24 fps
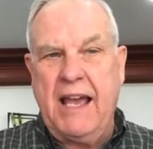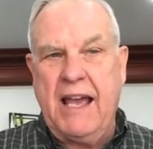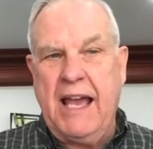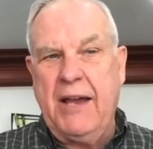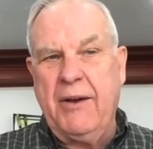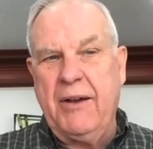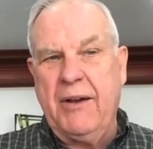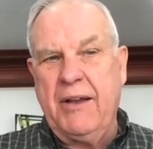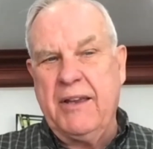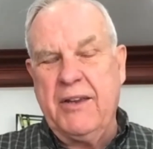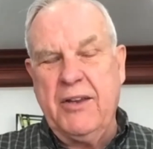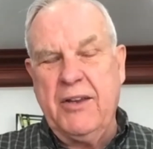
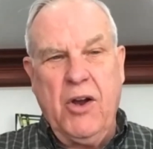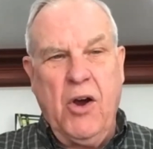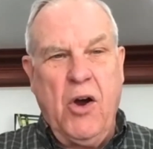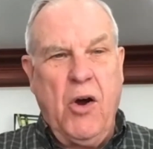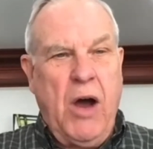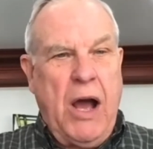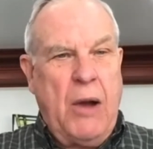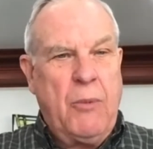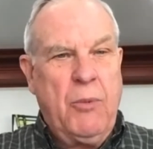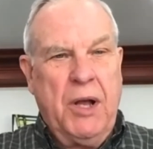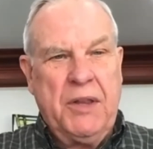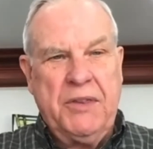I, you know,
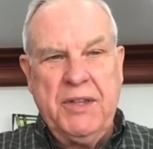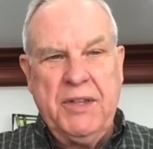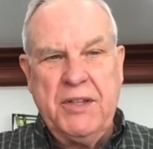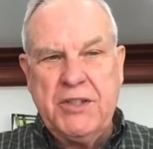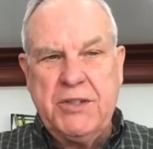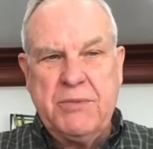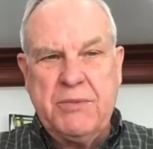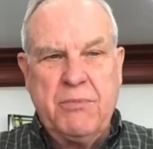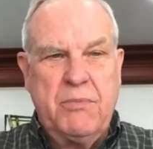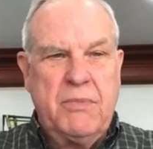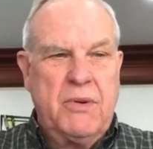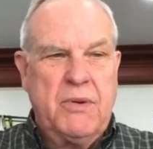I want
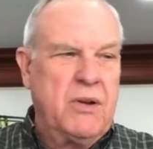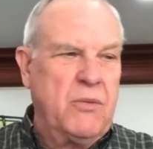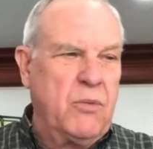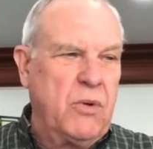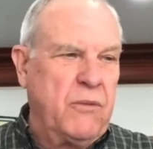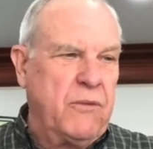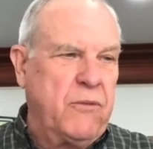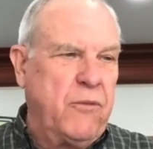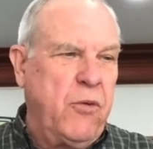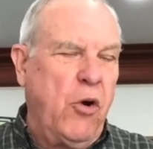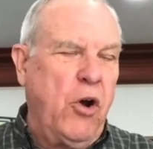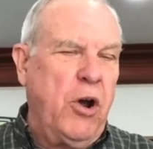this
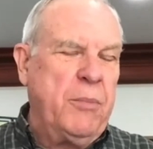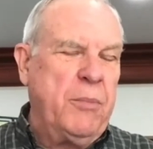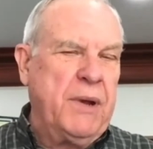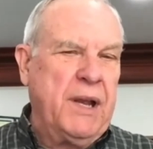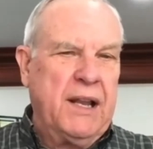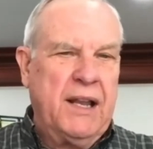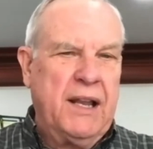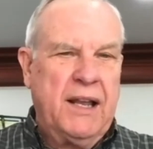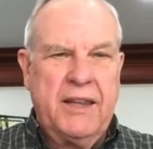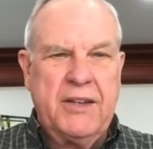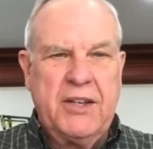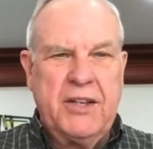
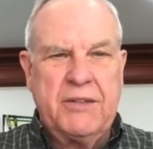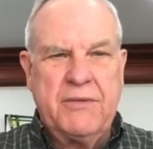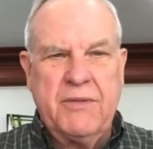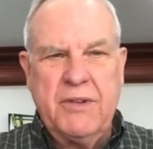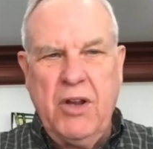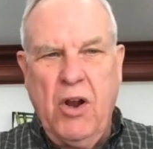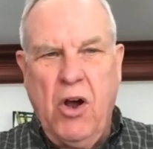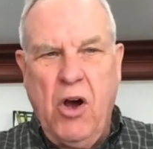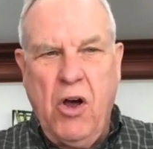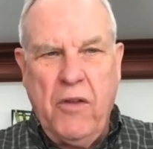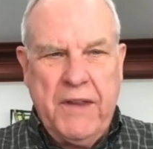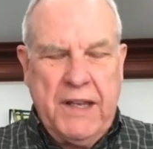formula that
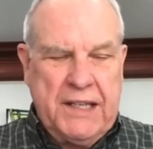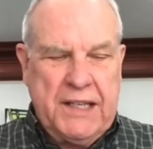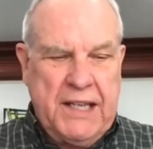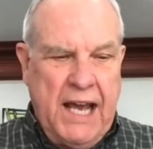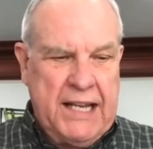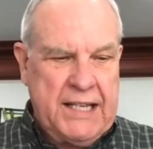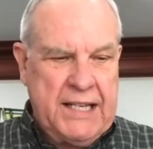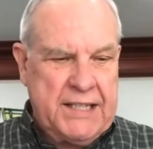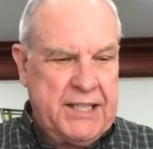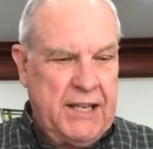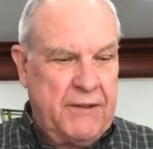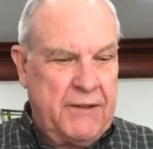you know all that
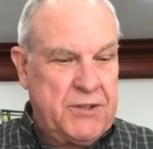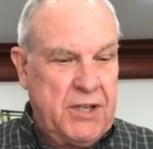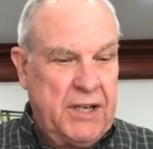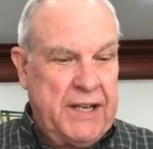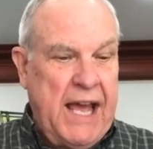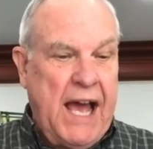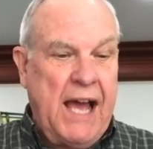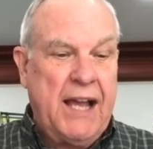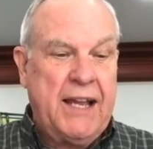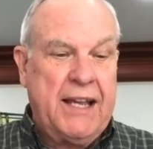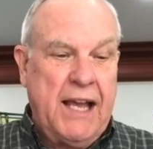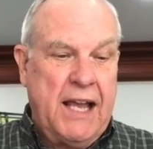kind of stuff." So
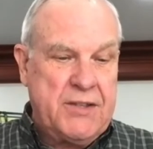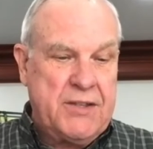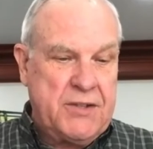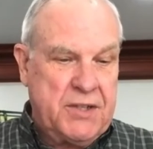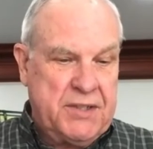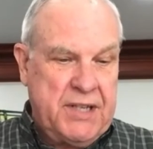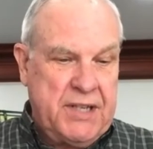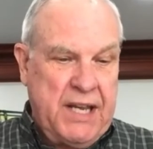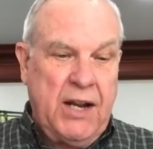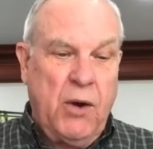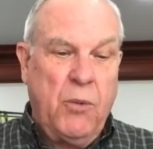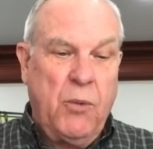now God's
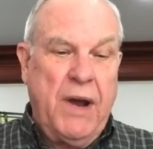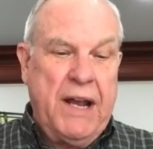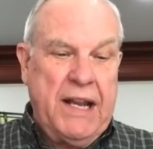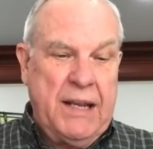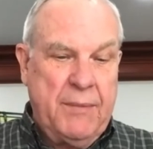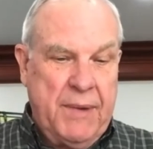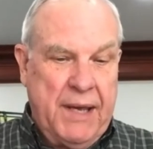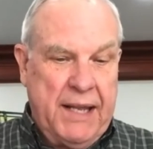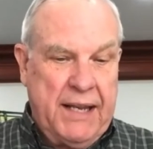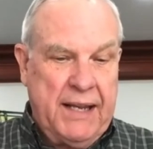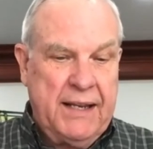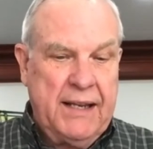saying, "No, wait a
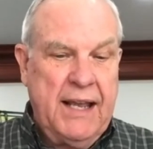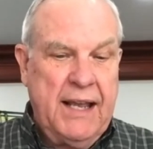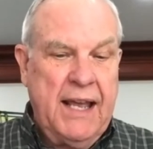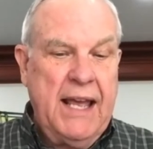minute.